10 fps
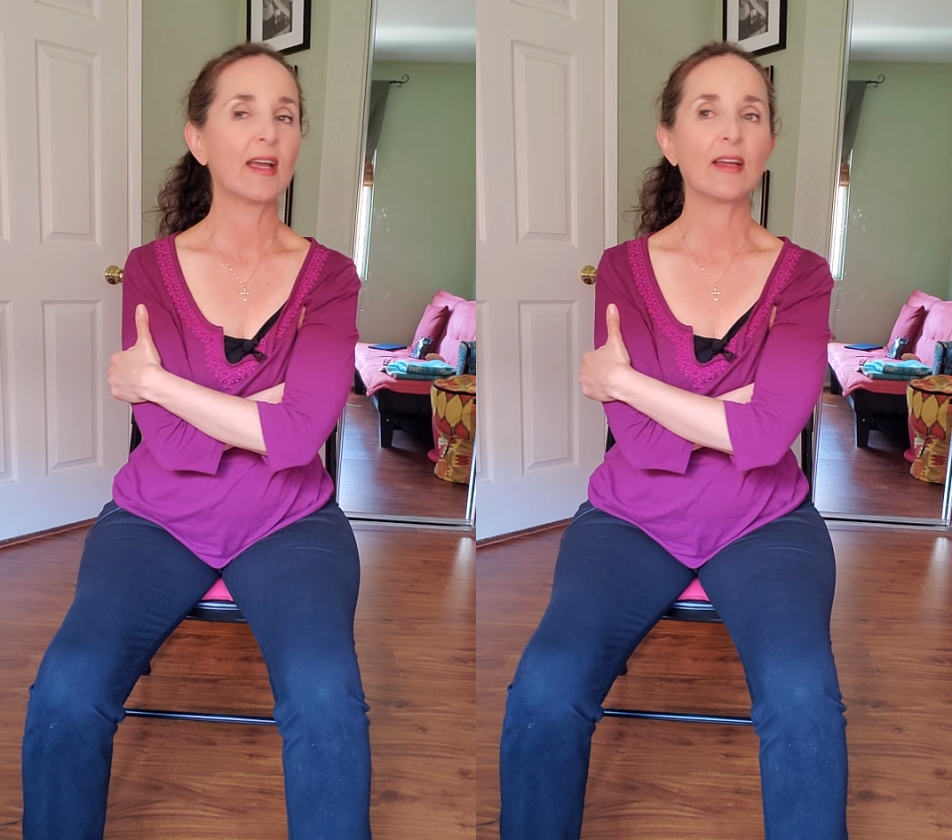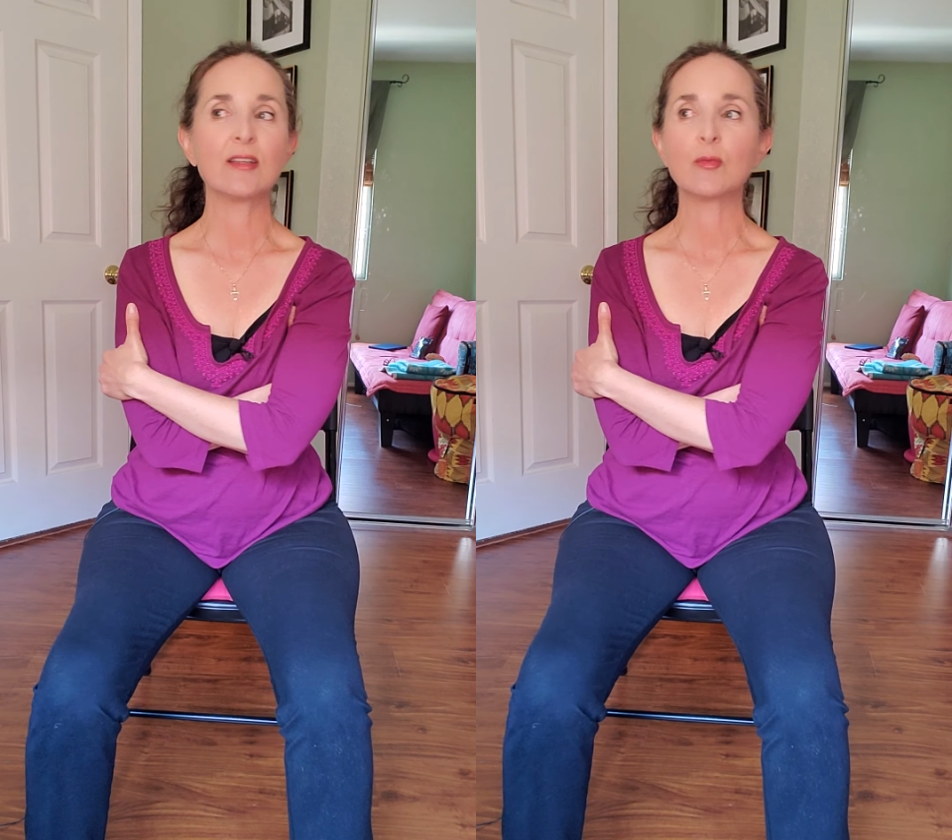
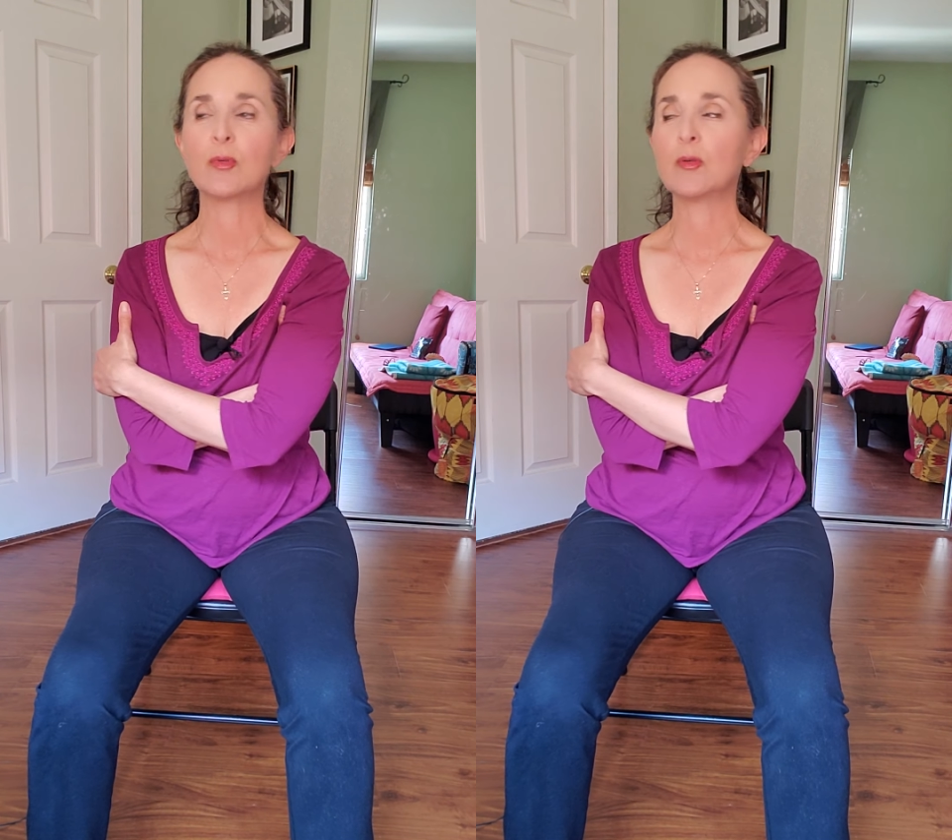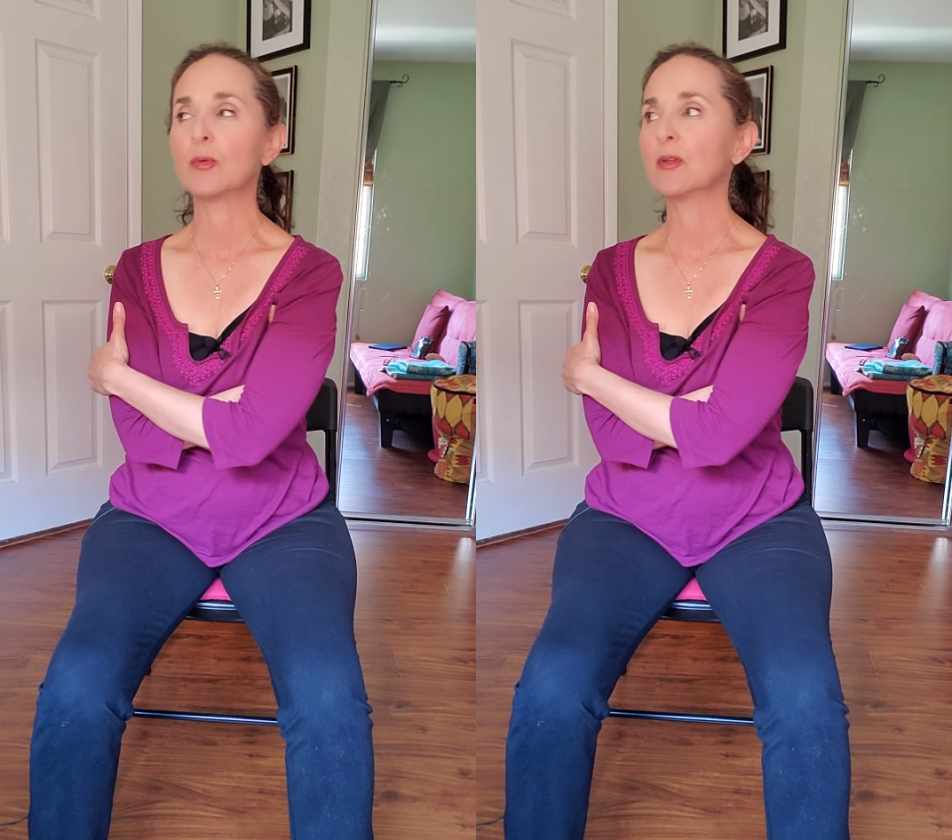and
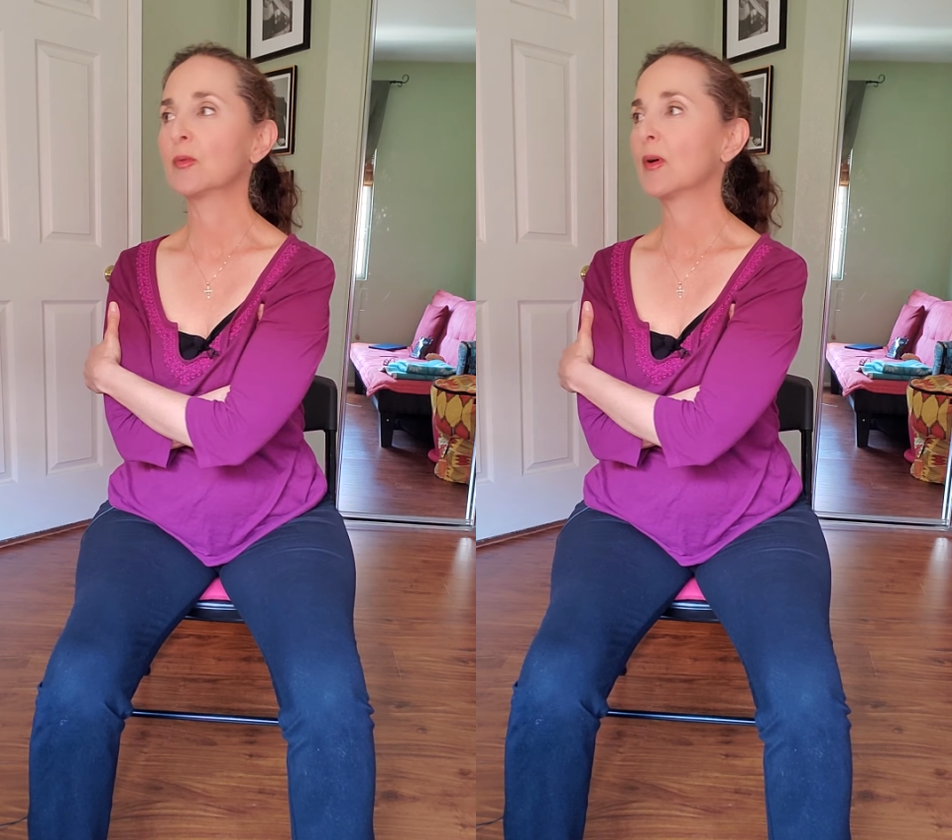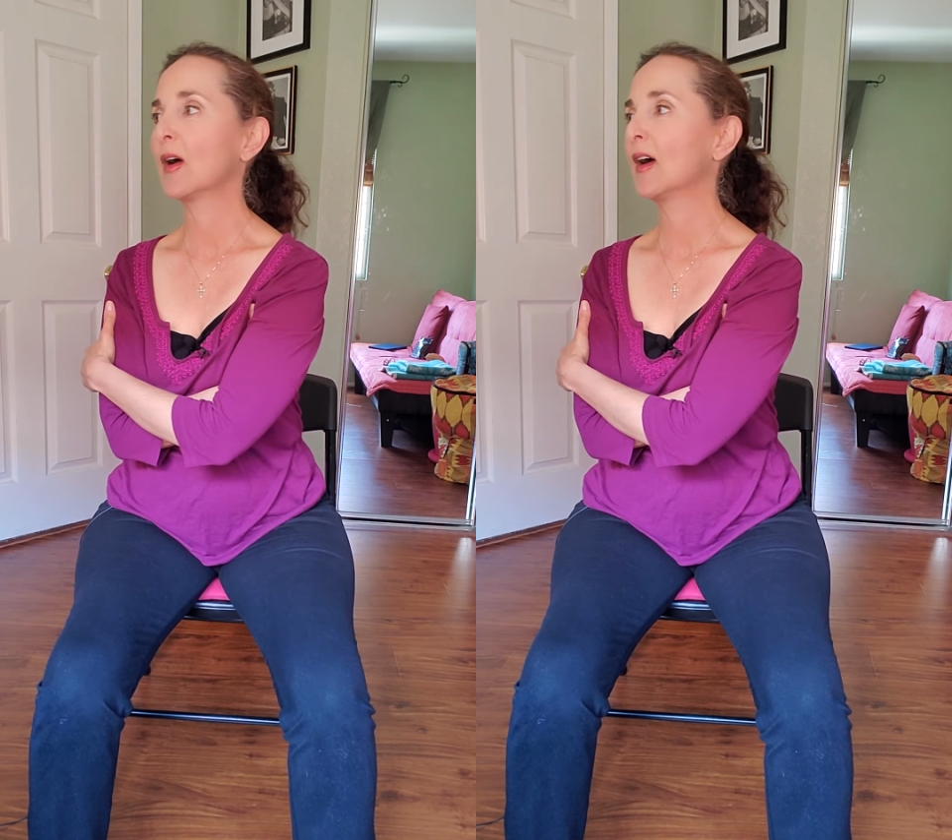we will
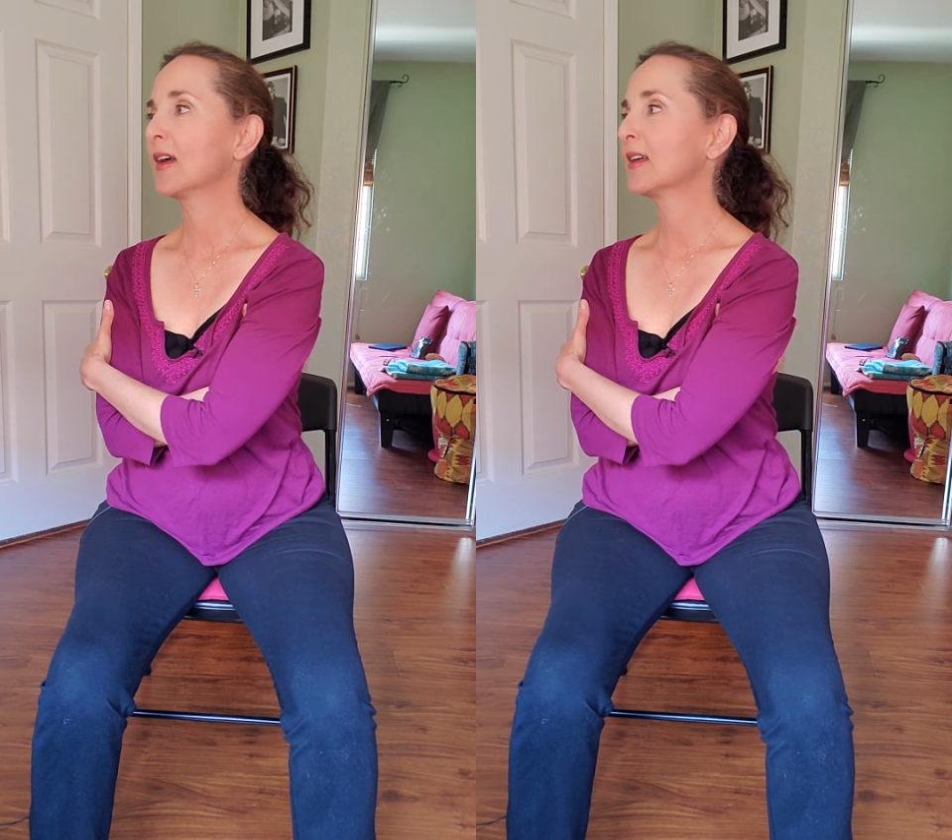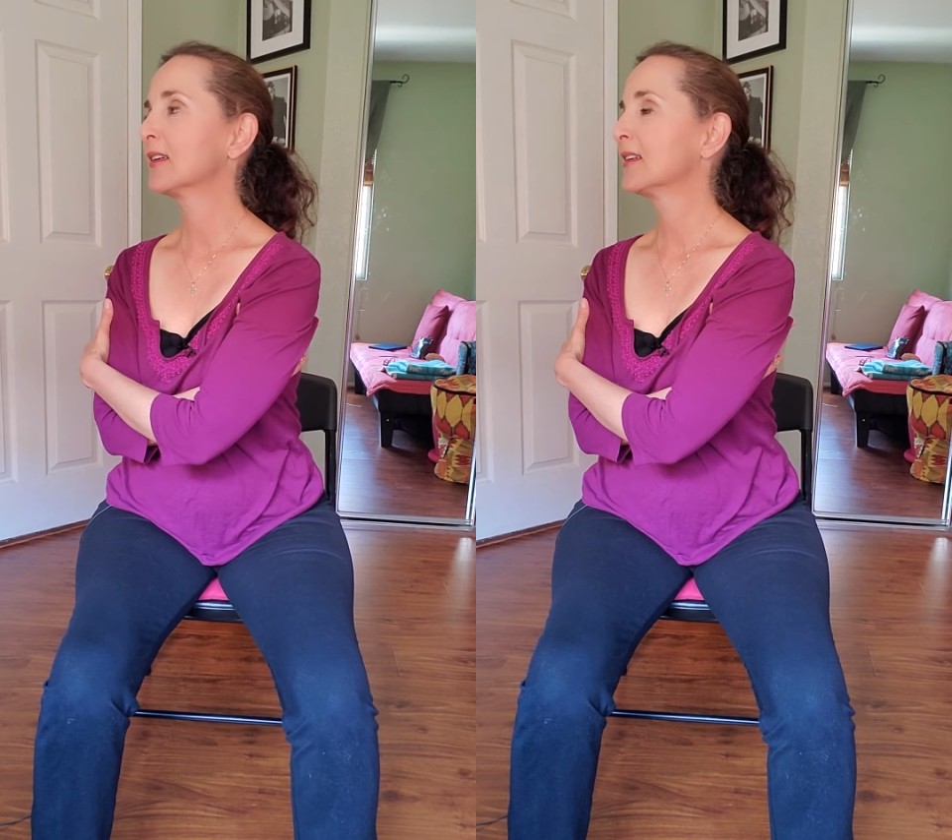
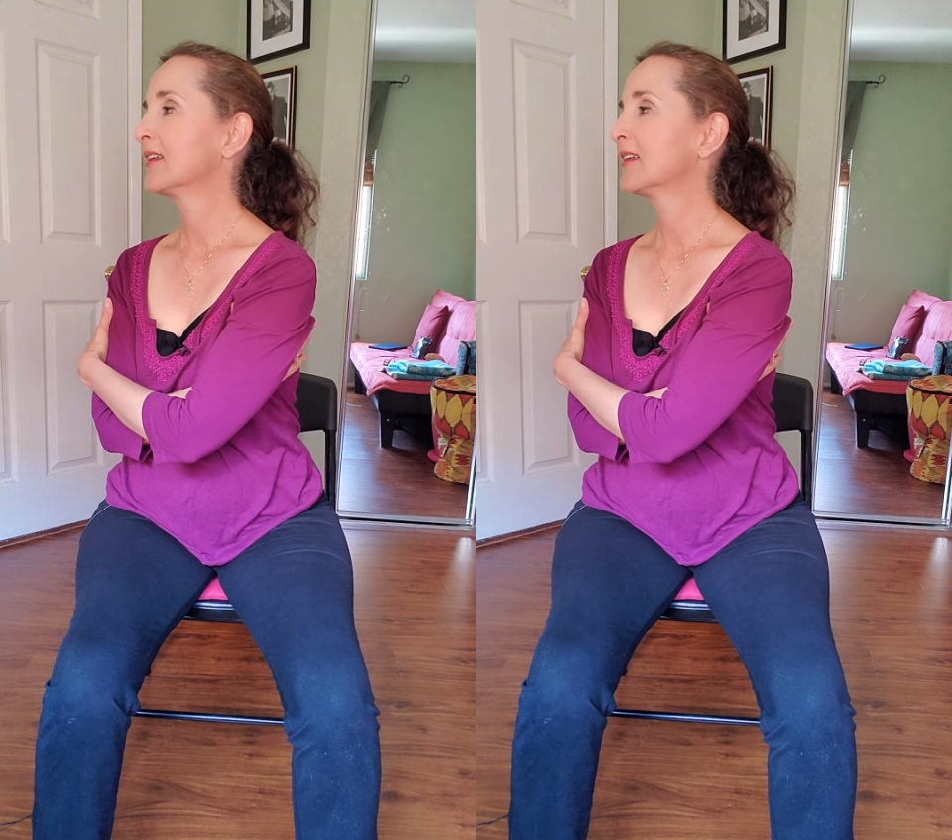rock.